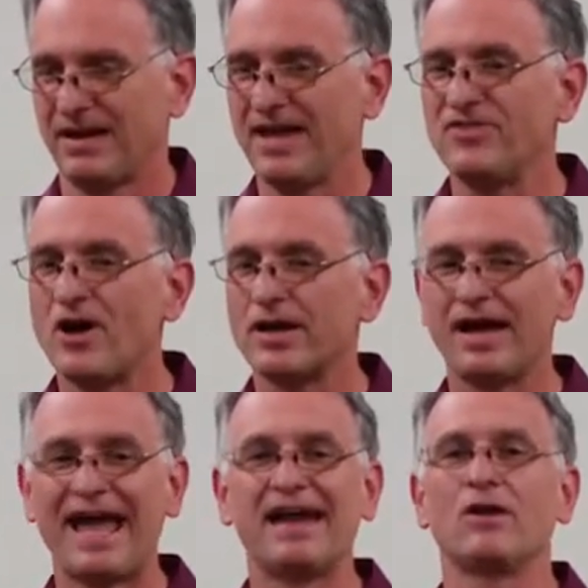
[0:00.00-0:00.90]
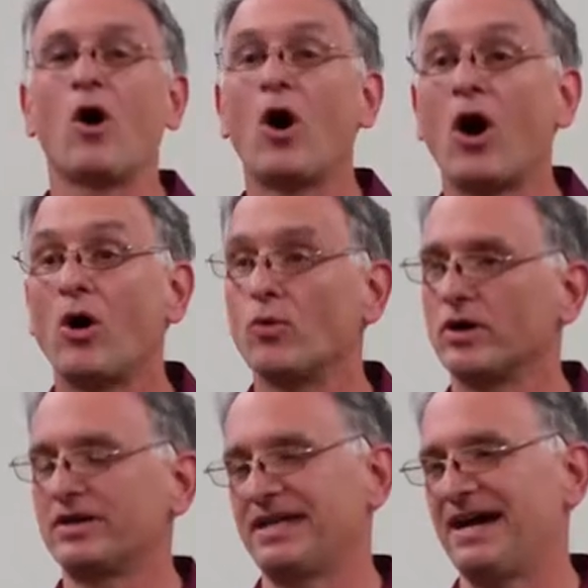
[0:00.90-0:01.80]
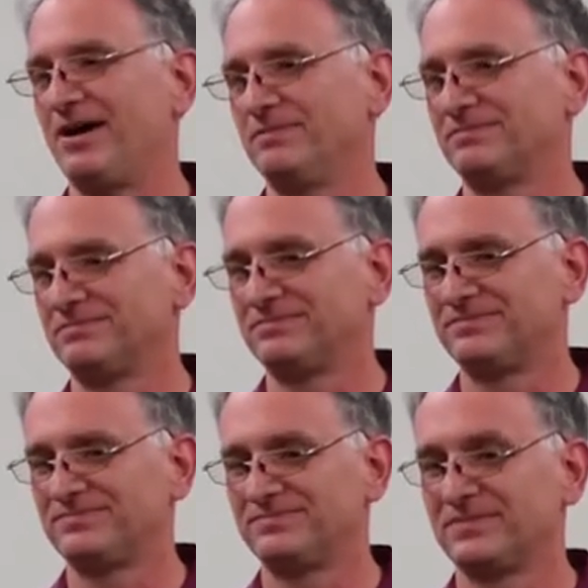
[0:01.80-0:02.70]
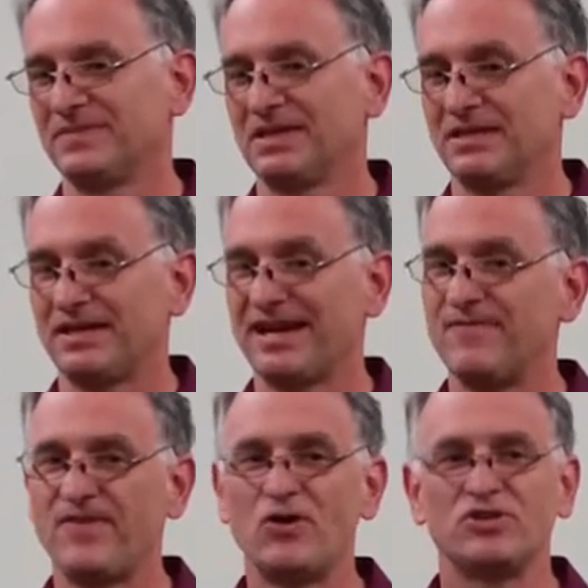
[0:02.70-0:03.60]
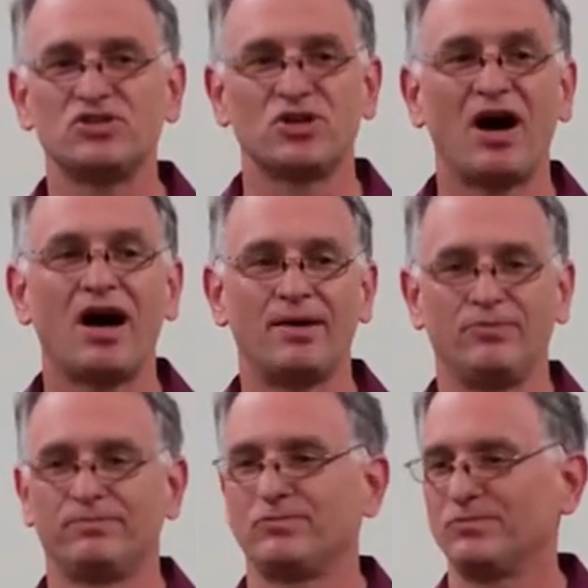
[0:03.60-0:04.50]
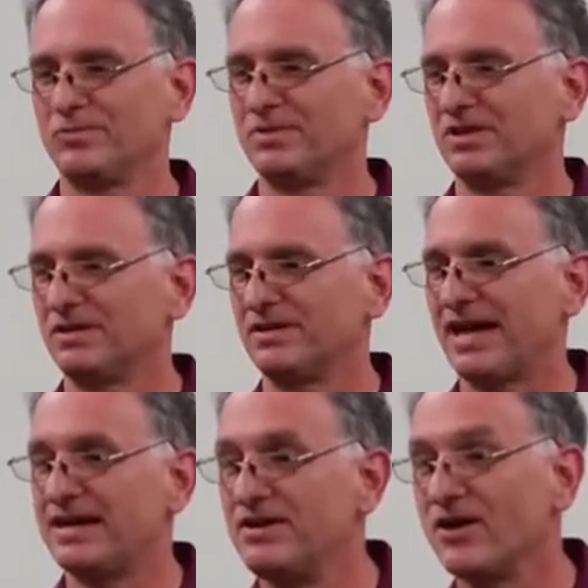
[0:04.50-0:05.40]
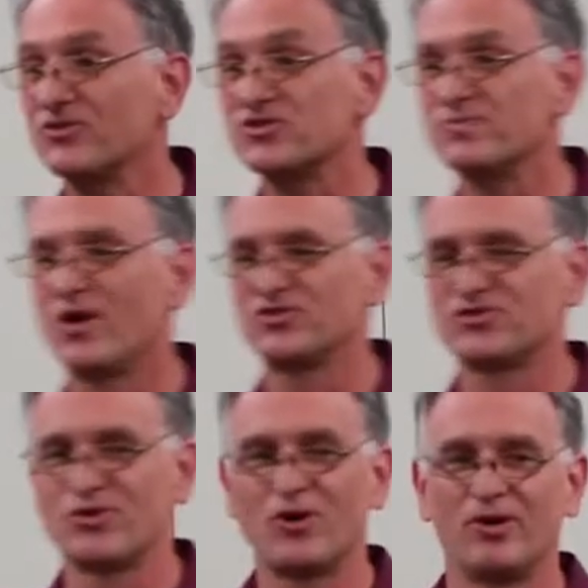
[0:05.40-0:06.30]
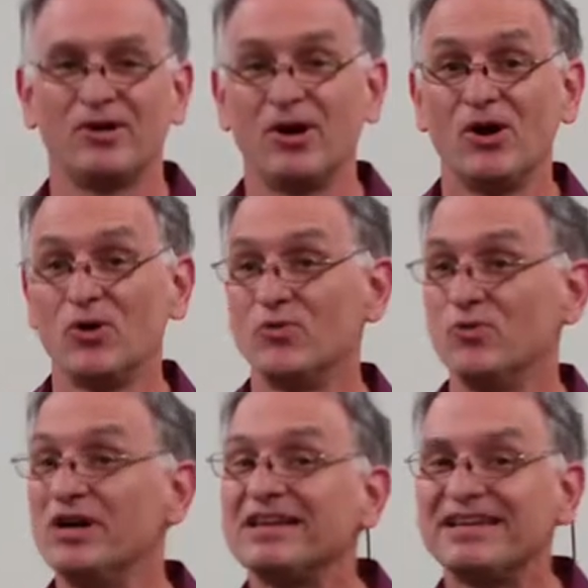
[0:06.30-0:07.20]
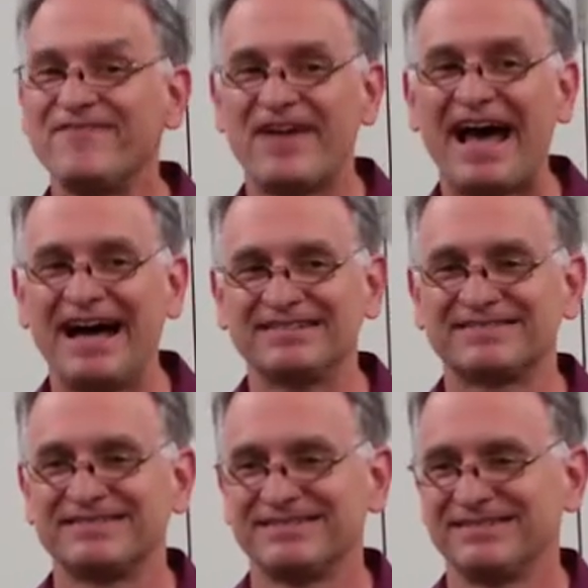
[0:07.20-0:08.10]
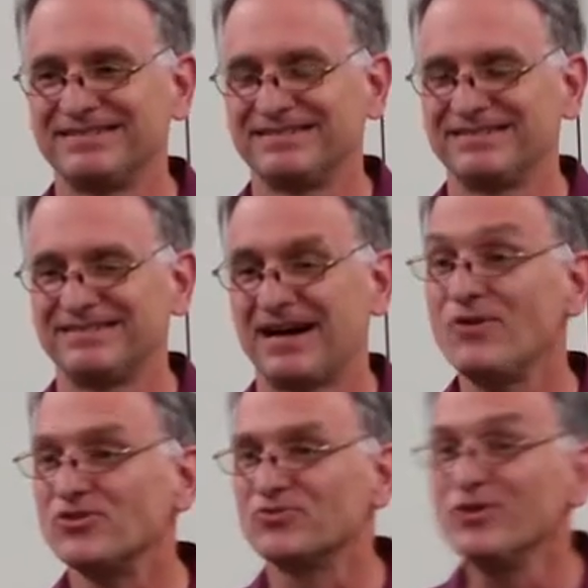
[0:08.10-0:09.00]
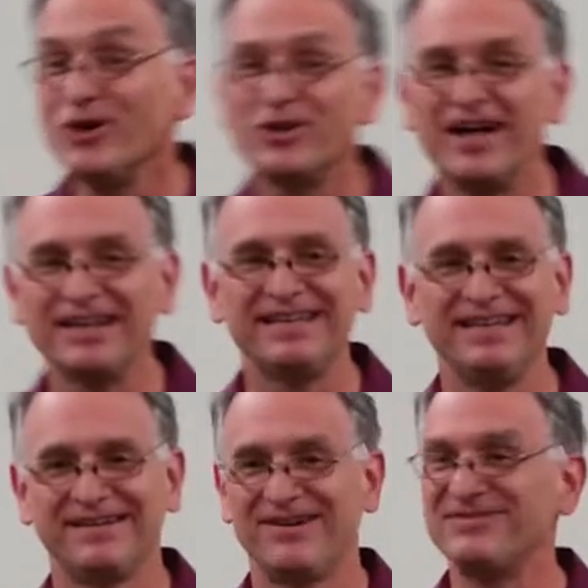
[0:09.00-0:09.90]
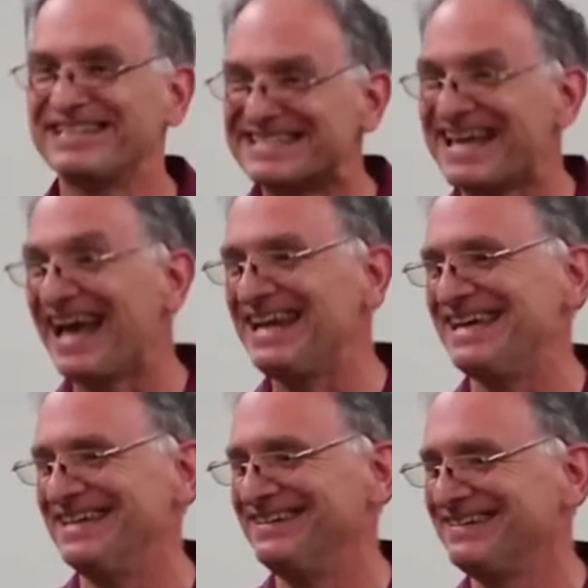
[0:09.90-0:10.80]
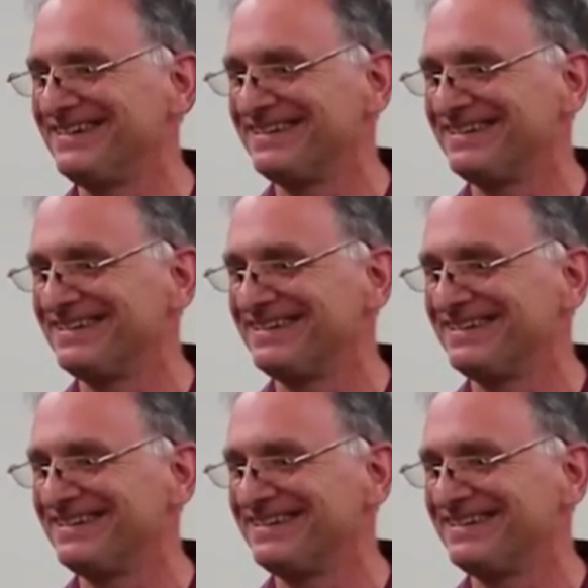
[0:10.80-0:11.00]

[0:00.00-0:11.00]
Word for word: I thought I had it all worked out. I found a job at another small store really fast. I was real lucky. I was excited.